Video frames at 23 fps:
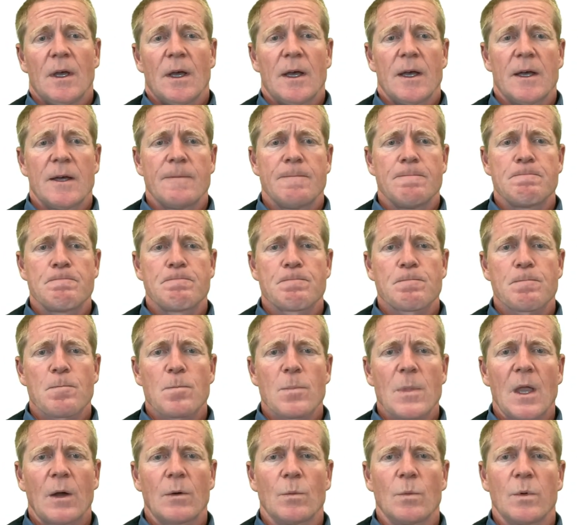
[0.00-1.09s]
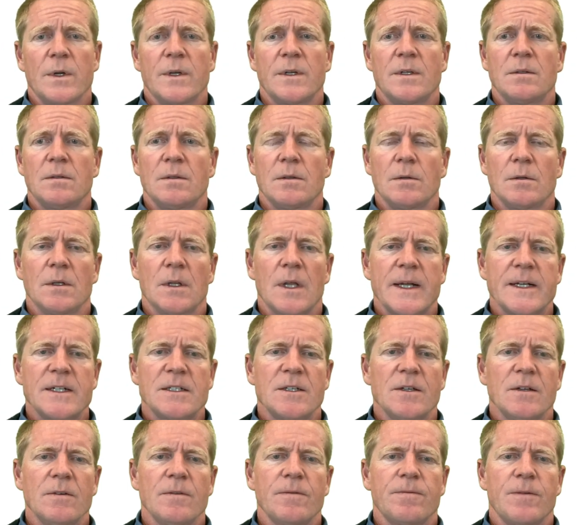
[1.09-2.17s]
Um, we'd like
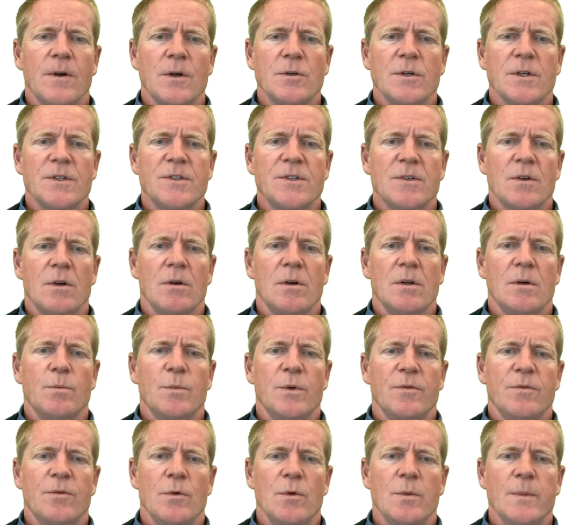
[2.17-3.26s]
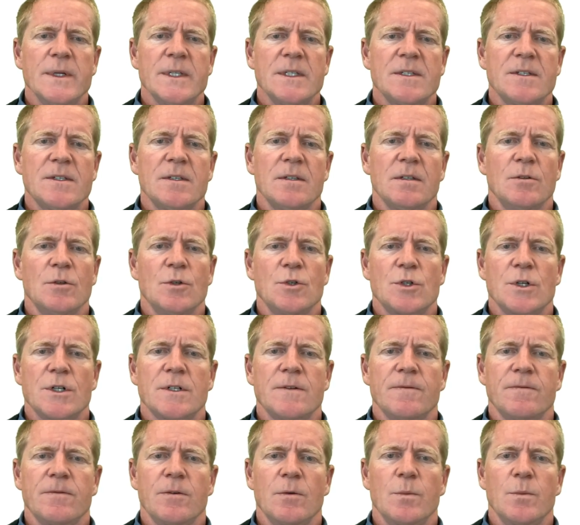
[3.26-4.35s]
to focus on performance,
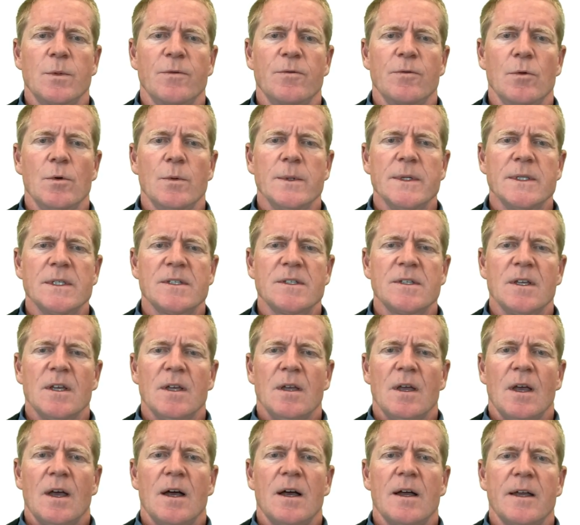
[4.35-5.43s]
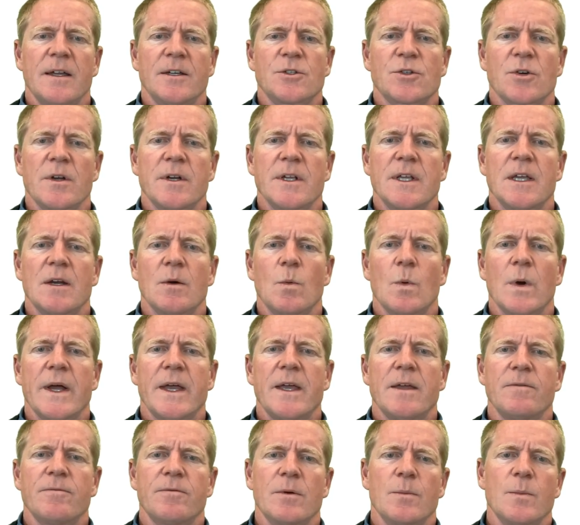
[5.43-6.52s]
nutrition for performance, uh, and try to get
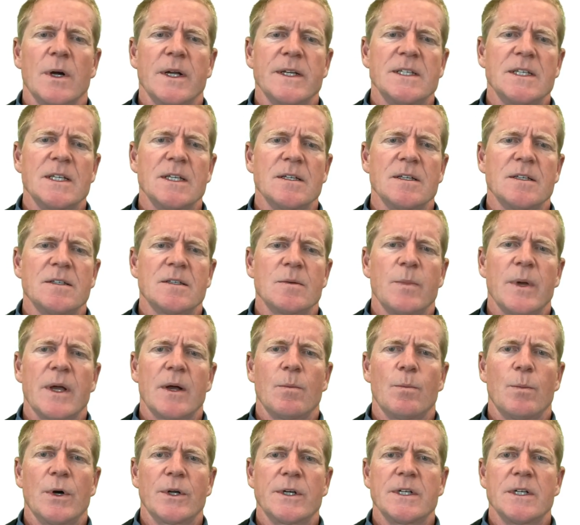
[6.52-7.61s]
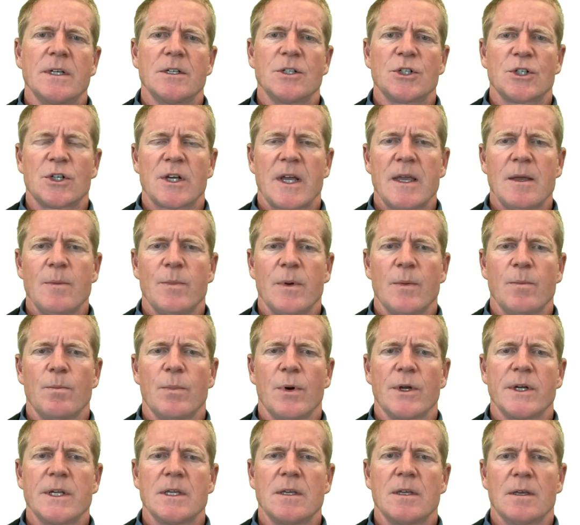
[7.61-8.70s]
away from ideas about body shape and
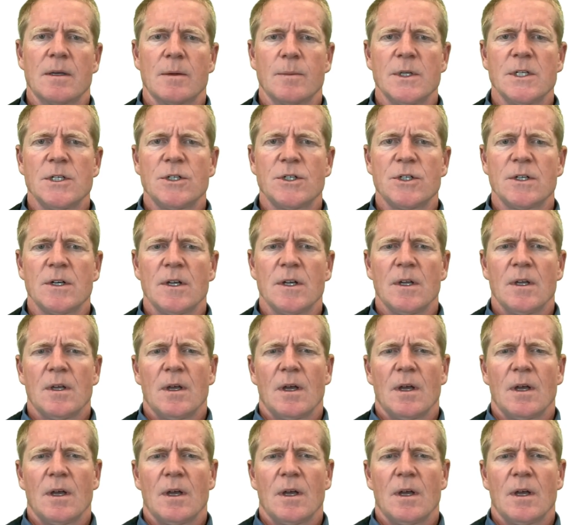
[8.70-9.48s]
body image.